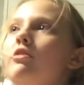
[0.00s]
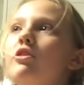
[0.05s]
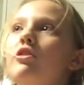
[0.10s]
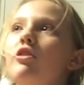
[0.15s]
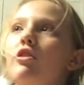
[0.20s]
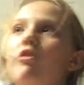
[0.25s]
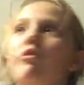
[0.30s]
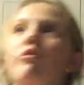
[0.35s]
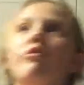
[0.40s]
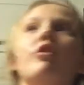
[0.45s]

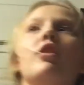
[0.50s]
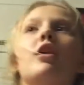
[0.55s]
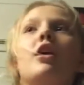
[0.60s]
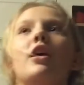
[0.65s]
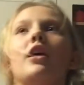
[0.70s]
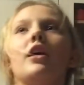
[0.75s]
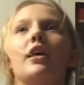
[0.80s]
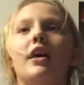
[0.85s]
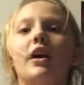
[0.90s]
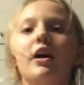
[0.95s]
Go
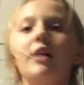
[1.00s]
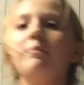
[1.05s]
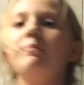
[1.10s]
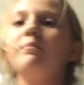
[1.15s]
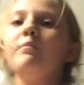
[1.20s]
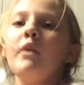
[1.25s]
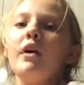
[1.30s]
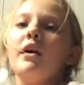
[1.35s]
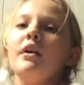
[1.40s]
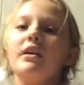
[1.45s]

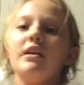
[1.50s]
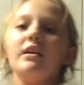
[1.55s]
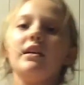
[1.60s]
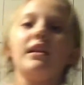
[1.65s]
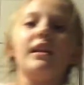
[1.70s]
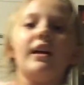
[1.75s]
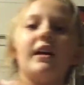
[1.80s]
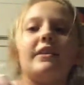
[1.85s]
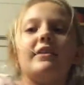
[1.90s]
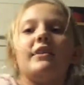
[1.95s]
up
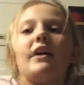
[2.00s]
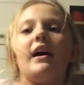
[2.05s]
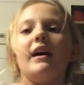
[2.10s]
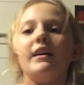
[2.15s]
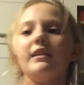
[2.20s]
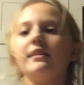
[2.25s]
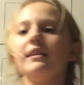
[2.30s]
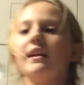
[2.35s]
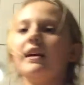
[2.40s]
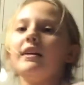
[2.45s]
like
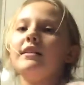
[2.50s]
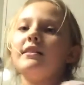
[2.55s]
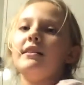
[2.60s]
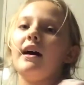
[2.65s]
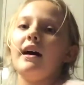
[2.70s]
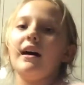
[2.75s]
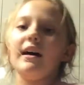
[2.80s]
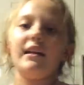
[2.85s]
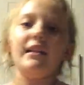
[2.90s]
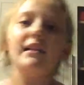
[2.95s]
that,
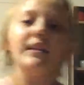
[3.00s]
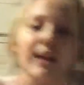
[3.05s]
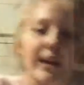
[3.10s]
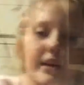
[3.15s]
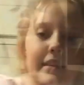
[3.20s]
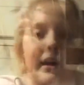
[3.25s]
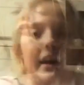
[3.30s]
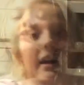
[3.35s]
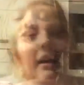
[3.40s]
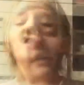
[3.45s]
and
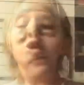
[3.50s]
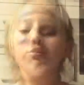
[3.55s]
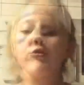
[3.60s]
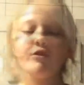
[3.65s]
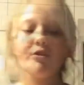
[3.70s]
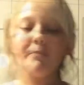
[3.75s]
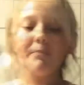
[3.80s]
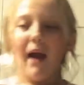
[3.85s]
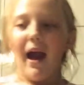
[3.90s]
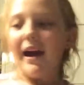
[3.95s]
like that. So
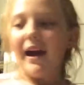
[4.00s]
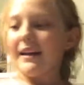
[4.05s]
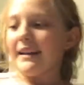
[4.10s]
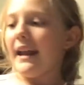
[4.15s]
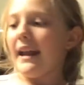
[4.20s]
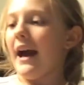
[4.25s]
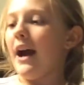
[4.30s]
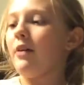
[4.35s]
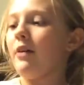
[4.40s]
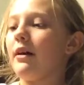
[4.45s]
we're back
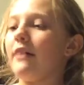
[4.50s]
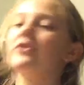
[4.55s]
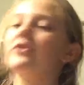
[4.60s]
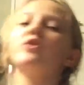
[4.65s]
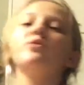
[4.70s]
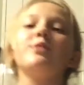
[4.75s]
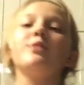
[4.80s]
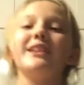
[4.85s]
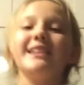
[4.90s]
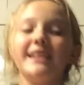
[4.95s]
now
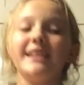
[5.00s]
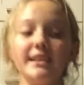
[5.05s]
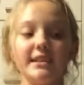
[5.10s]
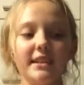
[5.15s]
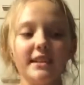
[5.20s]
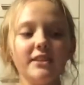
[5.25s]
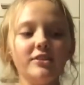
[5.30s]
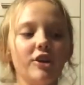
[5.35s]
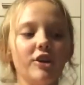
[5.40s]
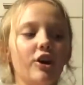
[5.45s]
after we knit
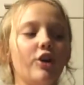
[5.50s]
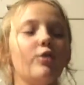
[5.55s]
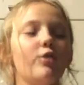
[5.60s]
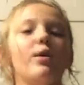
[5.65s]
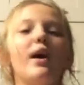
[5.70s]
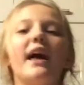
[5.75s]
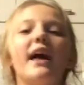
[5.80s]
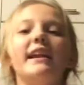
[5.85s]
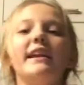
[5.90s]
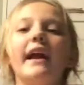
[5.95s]
the
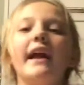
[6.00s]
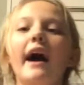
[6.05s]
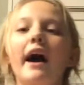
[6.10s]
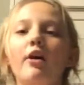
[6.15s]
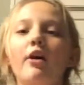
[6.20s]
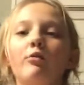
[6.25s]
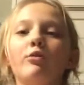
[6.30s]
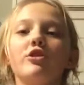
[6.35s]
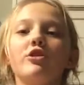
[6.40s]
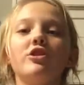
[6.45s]
dough, and
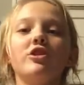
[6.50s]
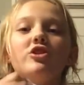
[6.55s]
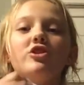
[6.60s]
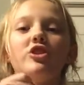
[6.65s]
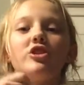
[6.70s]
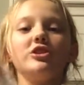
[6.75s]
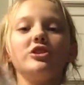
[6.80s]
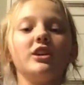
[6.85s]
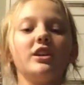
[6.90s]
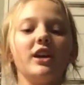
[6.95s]
now we're
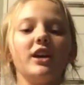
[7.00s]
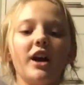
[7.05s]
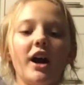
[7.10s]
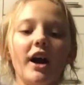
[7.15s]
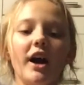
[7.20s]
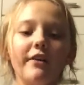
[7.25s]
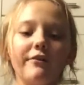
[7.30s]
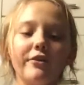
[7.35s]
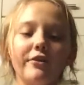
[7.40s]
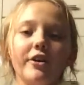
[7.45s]
just gonna
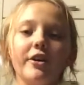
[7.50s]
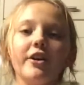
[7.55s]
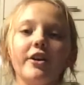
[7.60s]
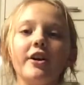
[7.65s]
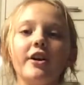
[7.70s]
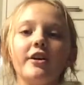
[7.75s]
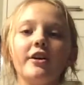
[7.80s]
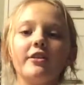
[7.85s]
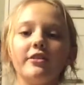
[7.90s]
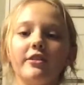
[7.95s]

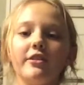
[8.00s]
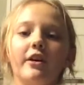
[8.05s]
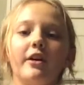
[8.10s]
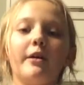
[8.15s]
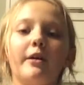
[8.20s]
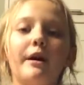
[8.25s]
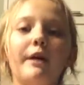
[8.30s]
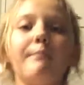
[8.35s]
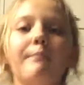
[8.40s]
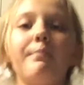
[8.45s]
cover
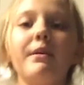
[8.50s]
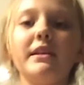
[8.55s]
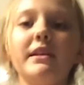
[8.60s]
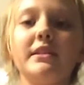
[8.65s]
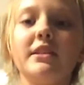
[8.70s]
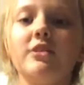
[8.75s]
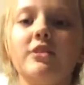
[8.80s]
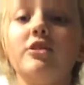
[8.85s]
the pizza